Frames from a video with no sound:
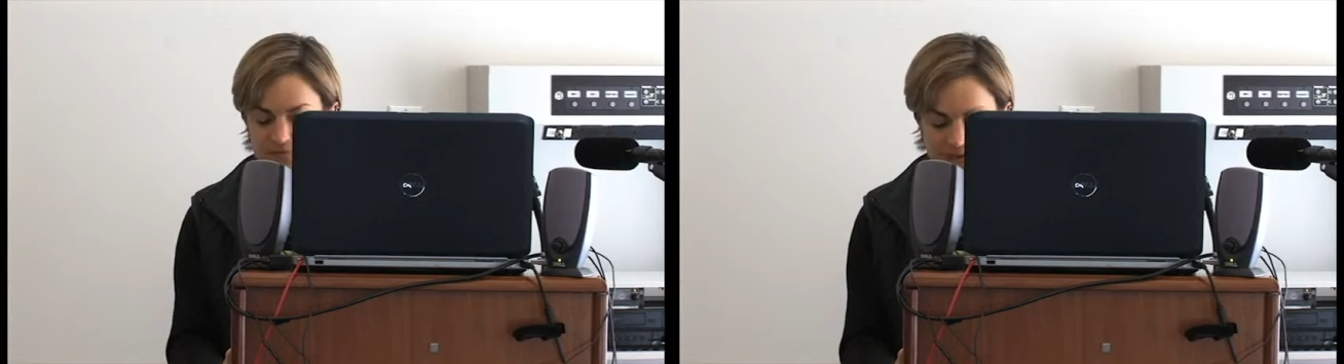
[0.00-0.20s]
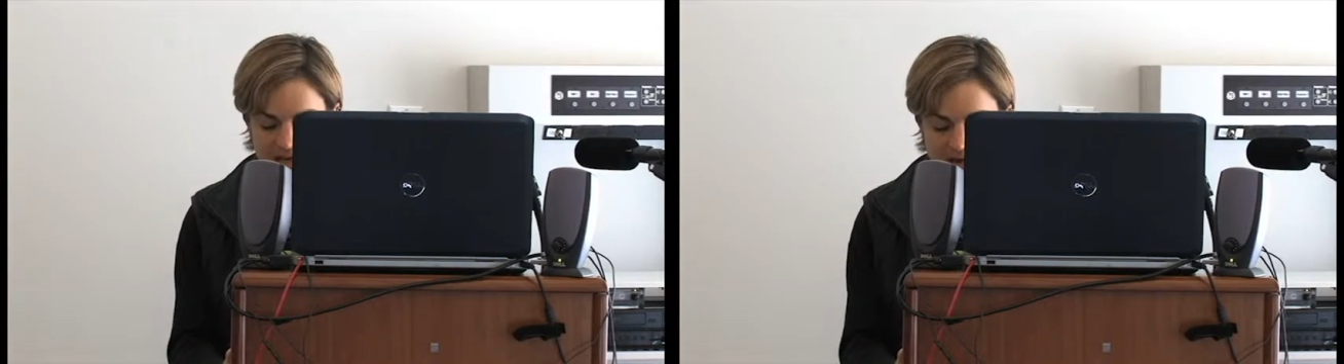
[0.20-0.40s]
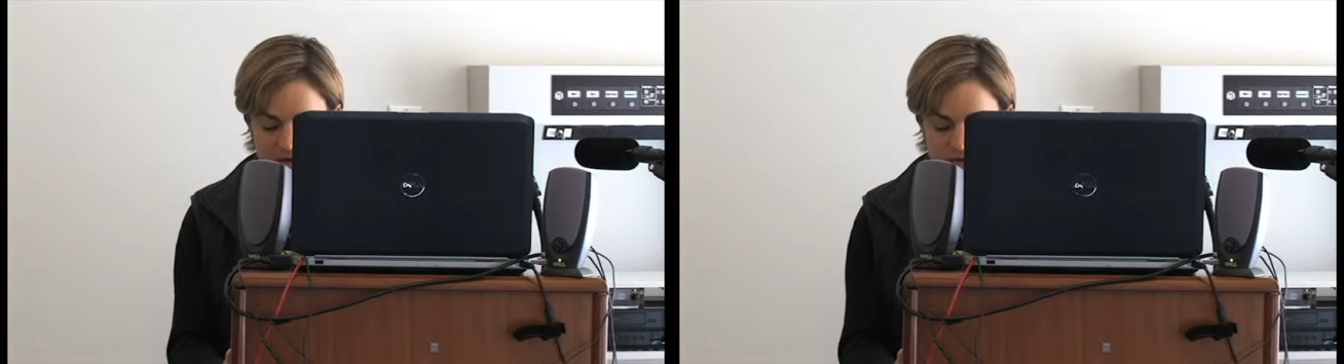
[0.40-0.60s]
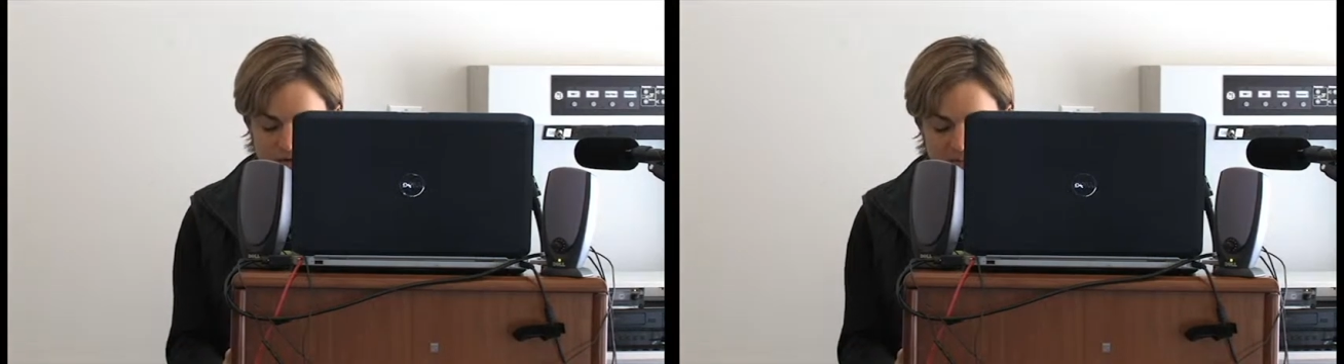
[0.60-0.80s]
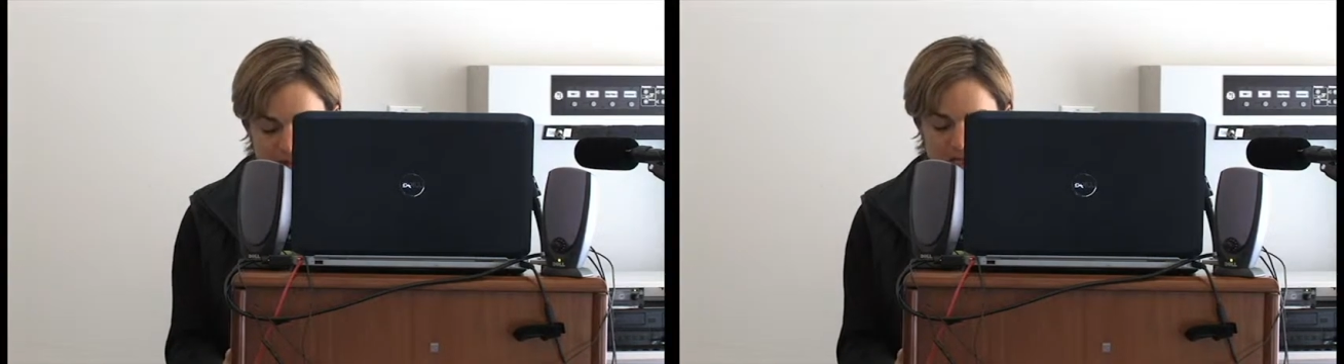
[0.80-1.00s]
of care
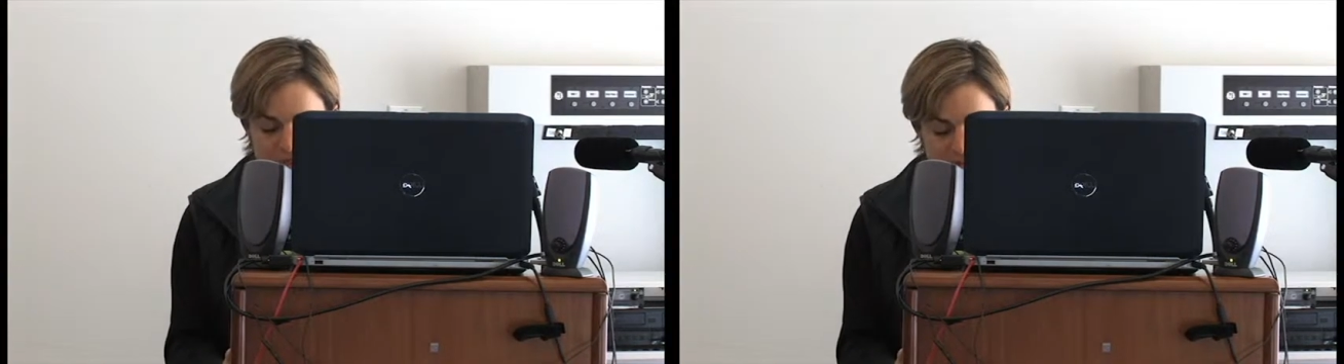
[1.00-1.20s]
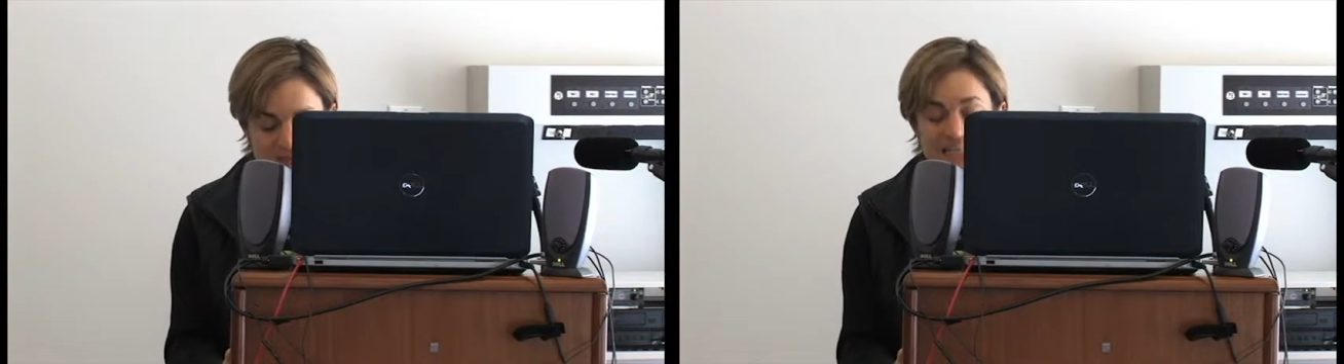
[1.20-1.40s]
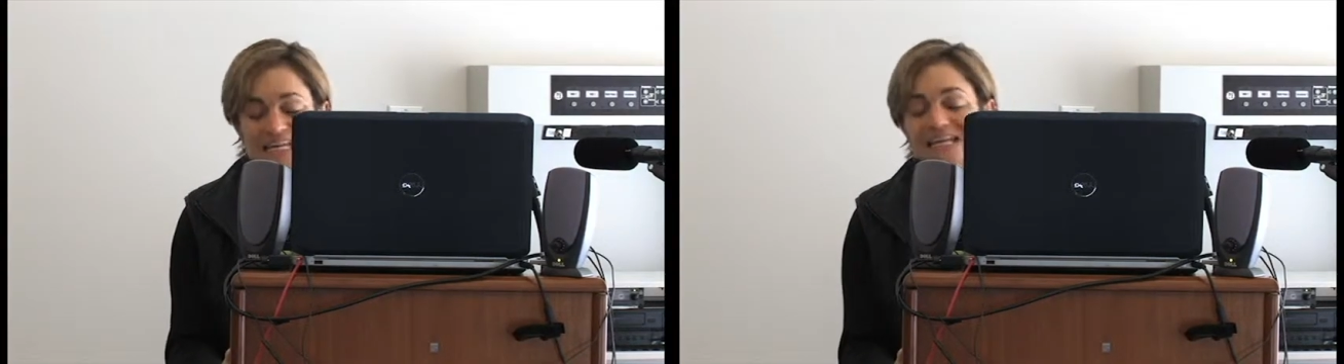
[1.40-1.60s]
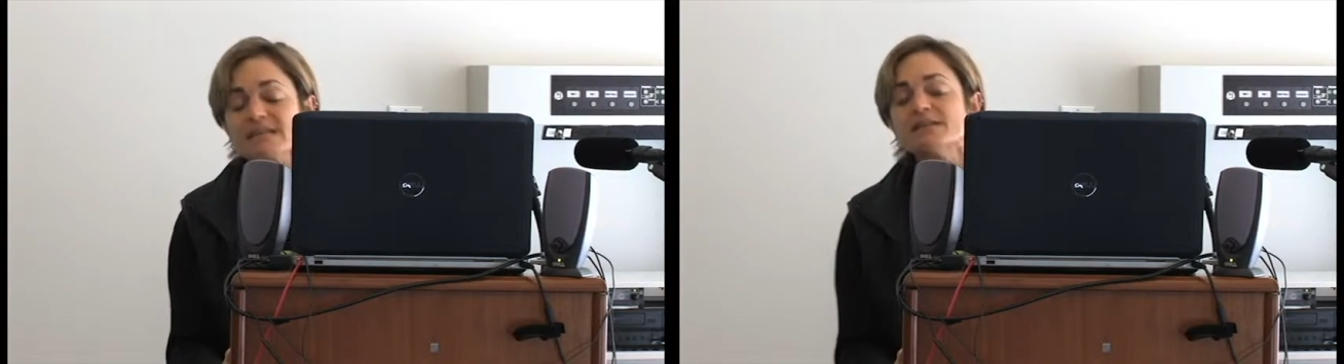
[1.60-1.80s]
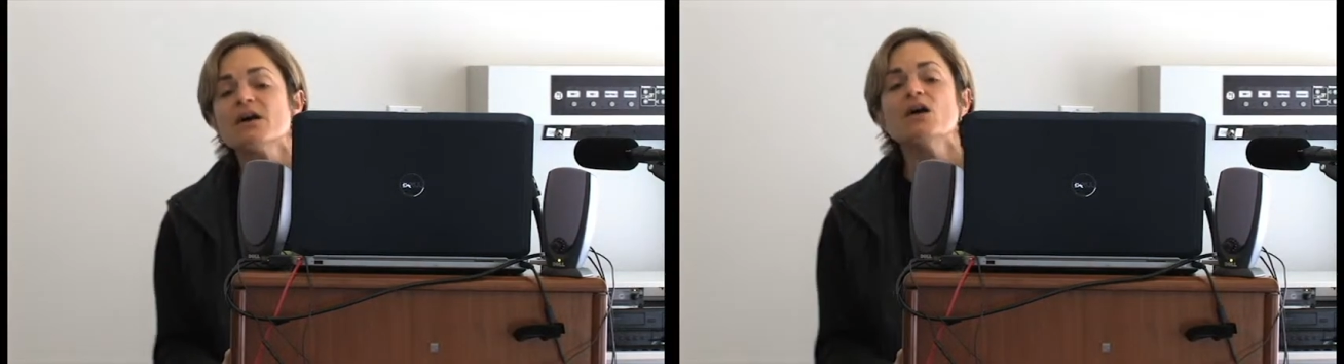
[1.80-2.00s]
driven by human need